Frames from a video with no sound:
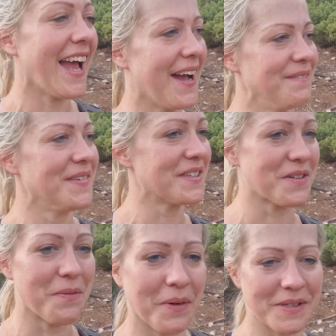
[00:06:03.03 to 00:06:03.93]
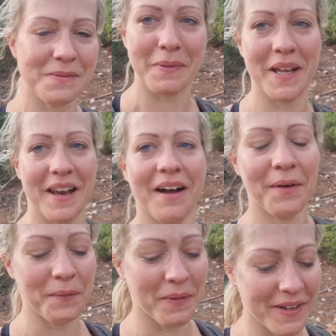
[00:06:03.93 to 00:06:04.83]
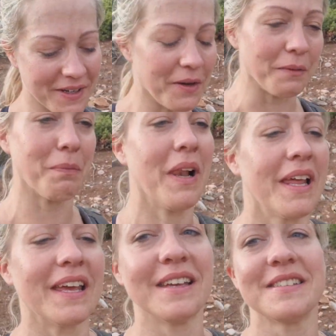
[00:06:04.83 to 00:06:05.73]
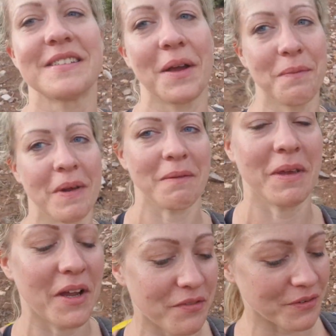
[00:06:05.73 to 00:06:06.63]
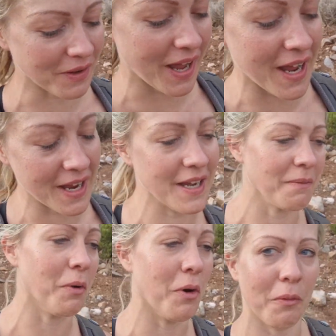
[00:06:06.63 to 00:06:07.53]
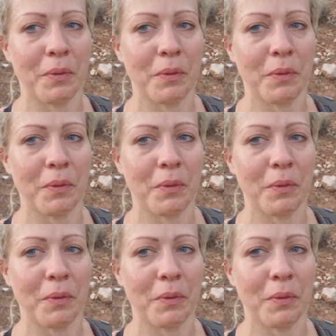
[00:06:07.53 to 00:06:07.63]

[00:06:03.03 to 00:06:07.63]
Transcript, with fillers: How miserable it's been. Oh my God, please don't make me go through any more